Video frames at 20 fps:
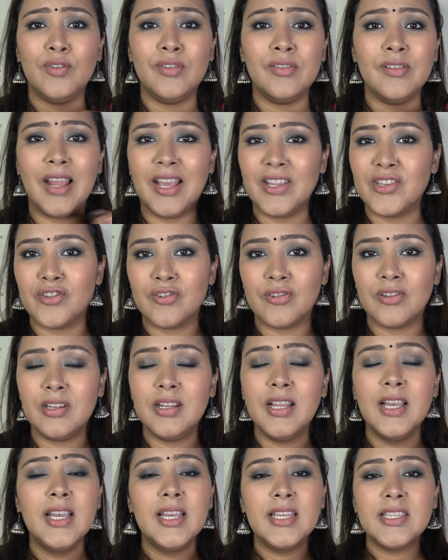
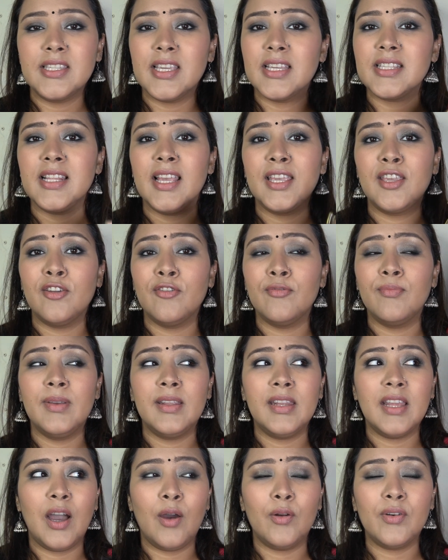natural, just like you've
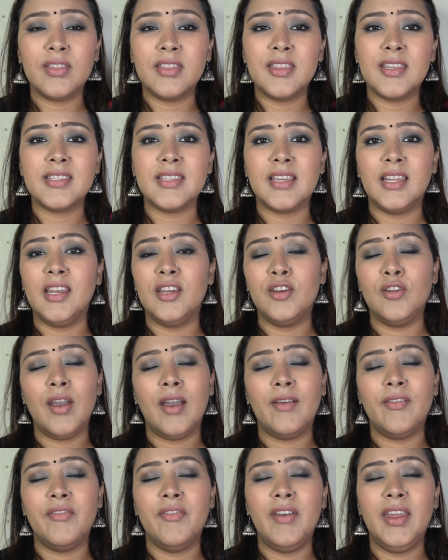been out in the sun and you
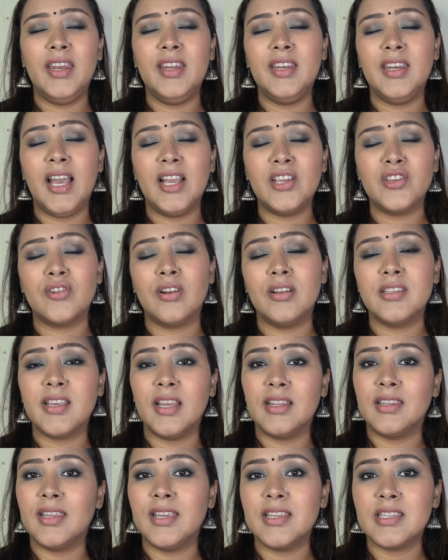have a very natural
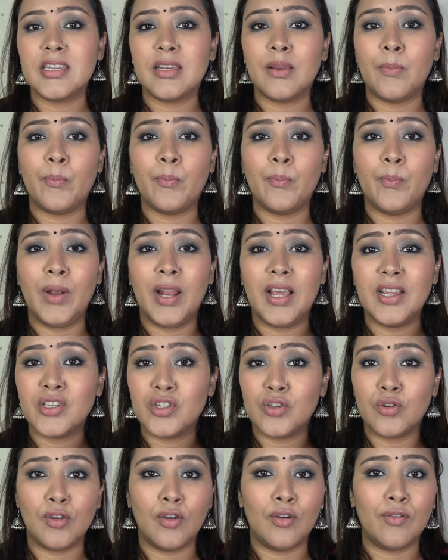sun-kissed
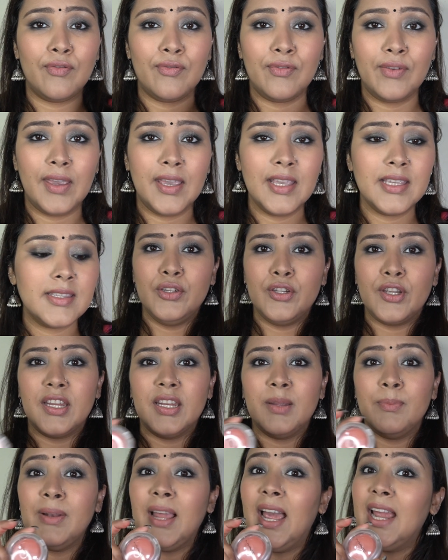blush to your face. You
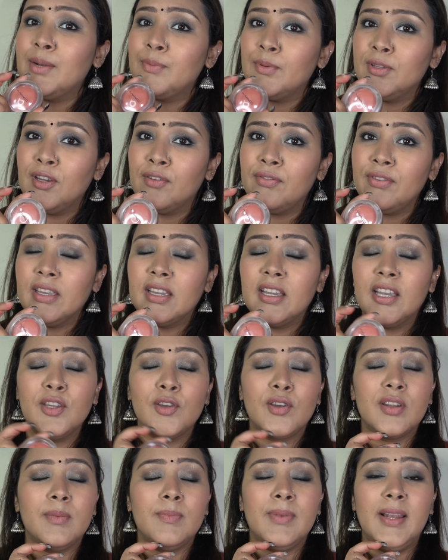can apply it with your finger,
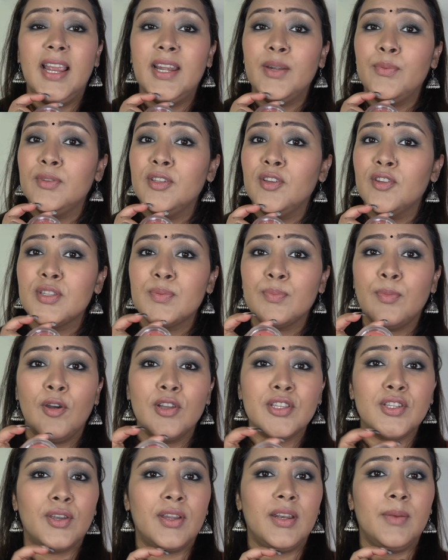you can apply it with your
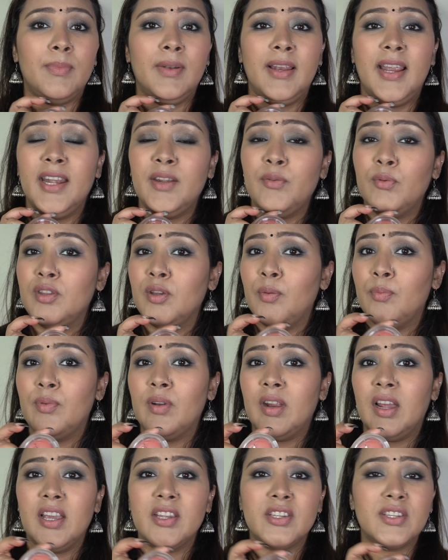sponge, you can apply it with your
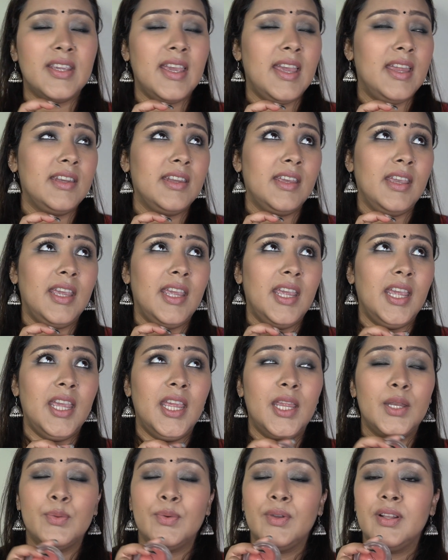brush, and
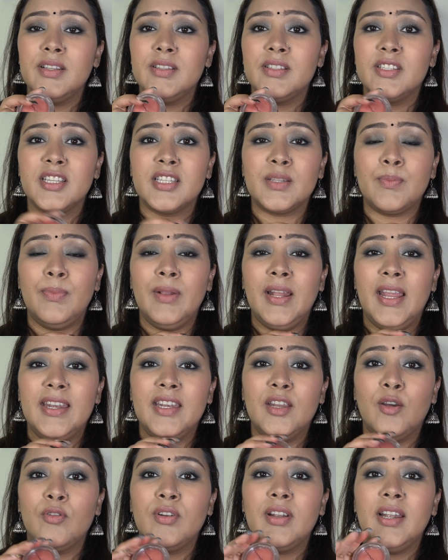it will just
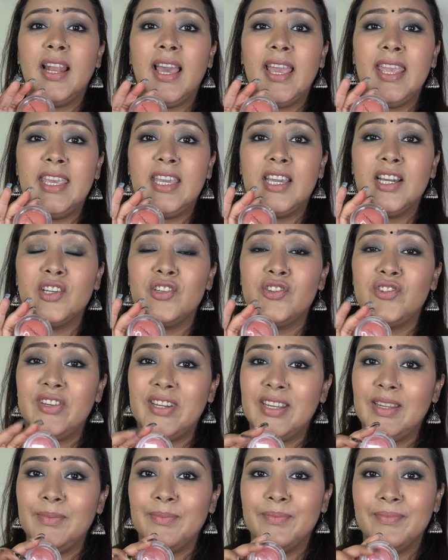blend out like a
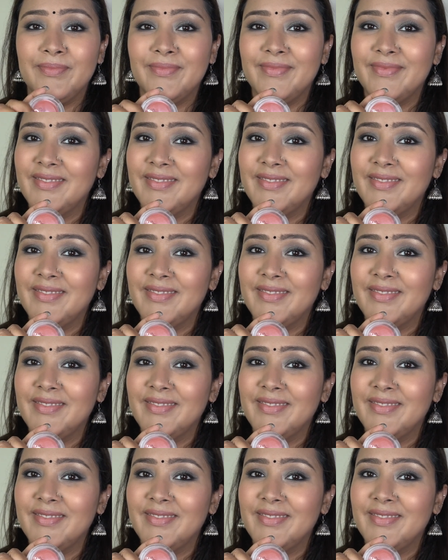dream.